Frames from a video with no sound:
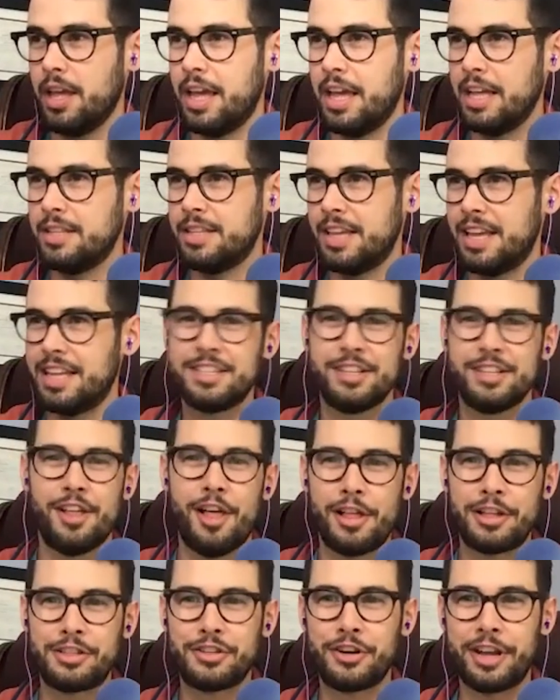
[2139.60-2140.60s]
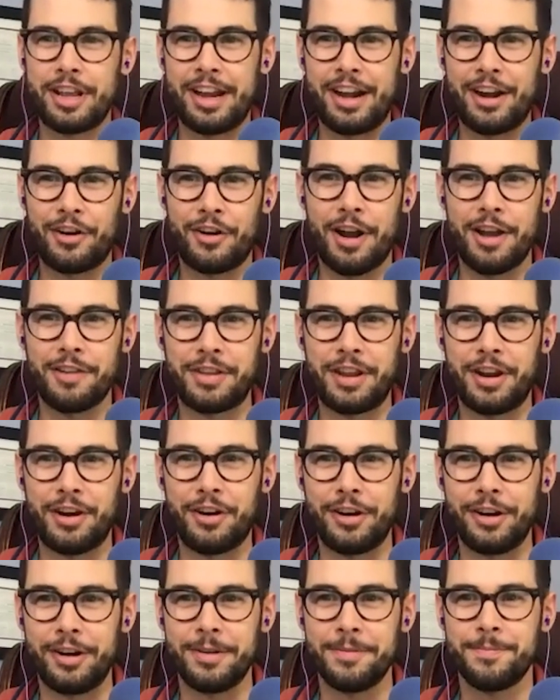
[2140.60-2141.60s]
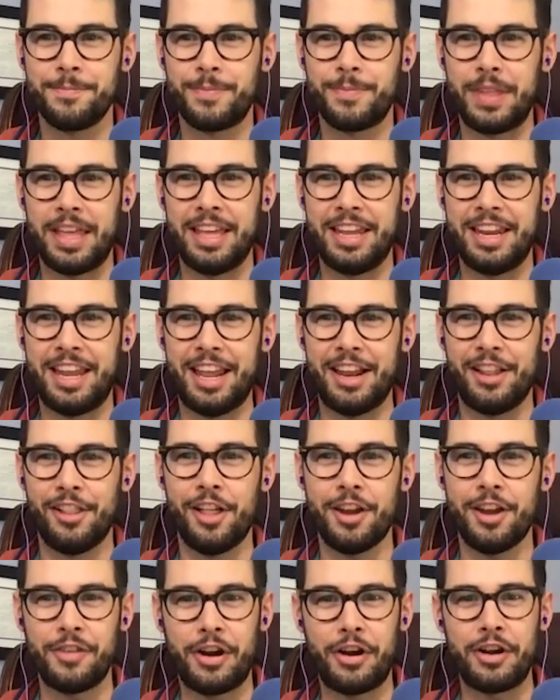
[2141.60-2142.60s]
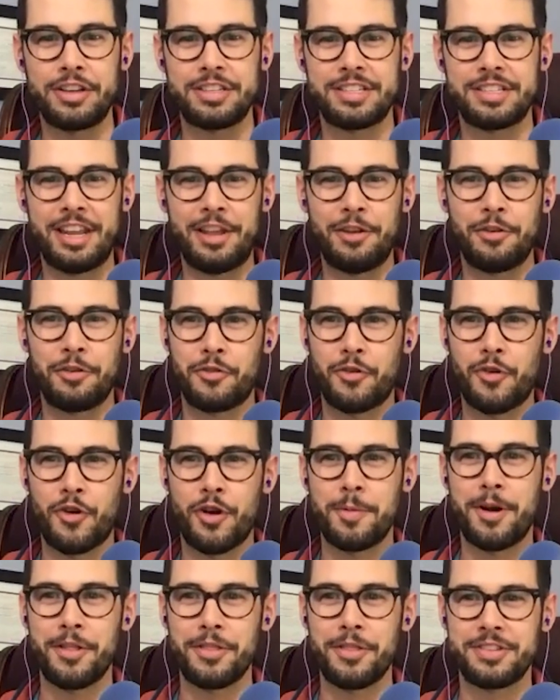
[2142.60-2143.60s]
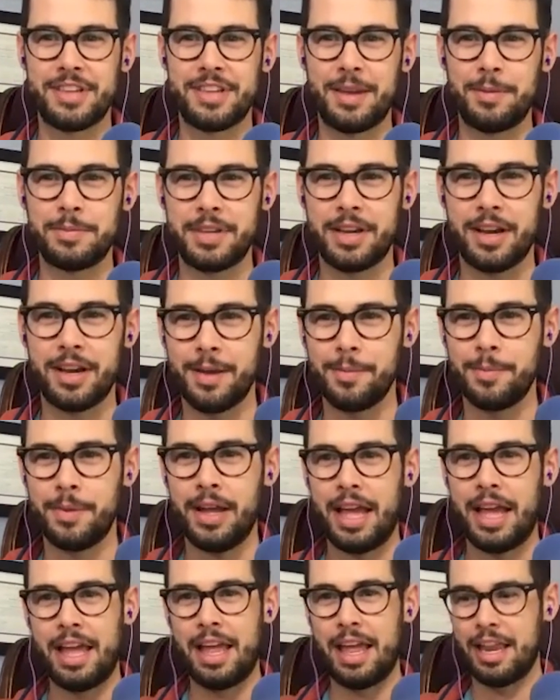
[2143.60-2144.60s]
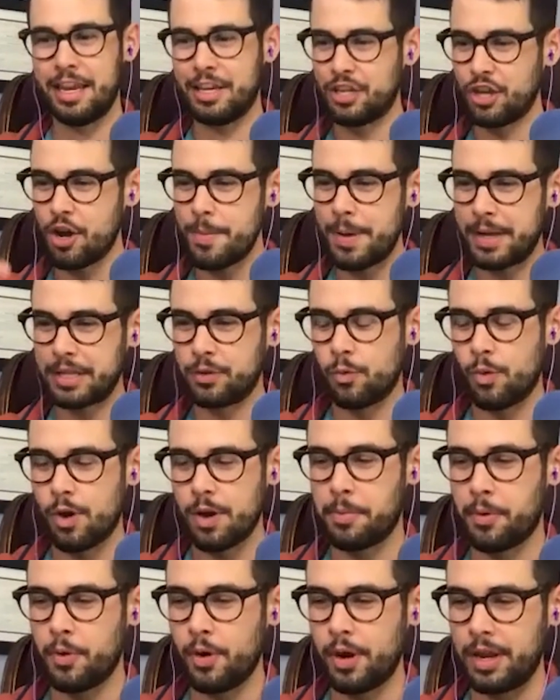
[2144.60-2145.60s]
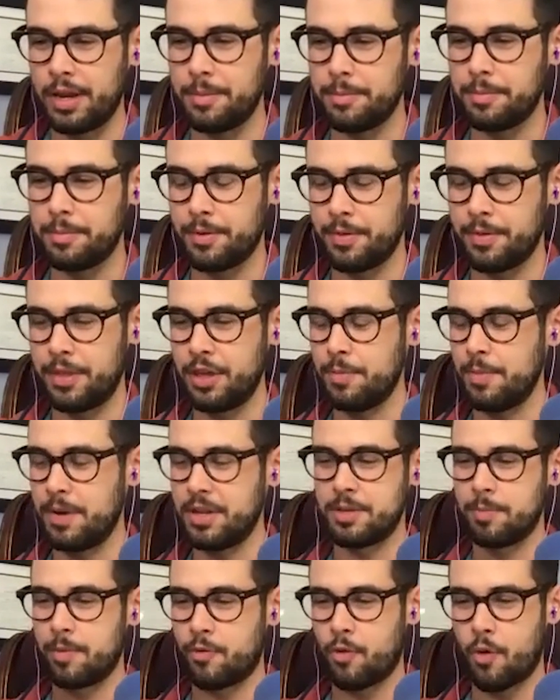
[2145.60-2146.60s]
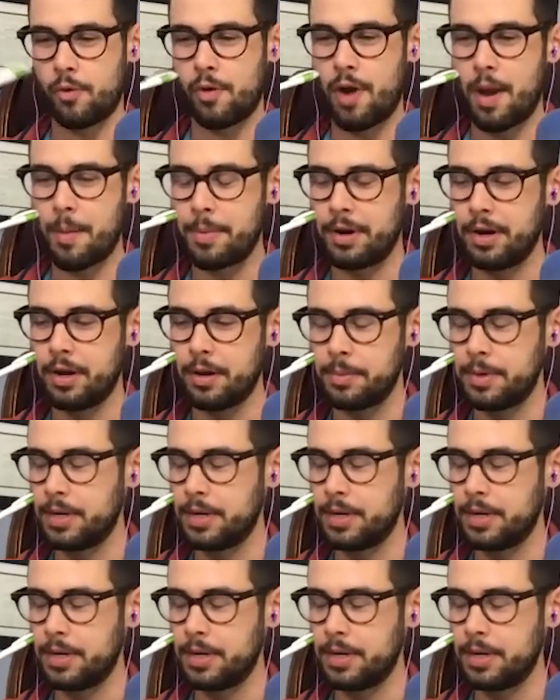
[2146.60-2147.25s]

It's a lot like turning an aircraft carrier, and a lot of areas that need reform all at the same time. And to go back to one point that you mentioned before we wrap it up,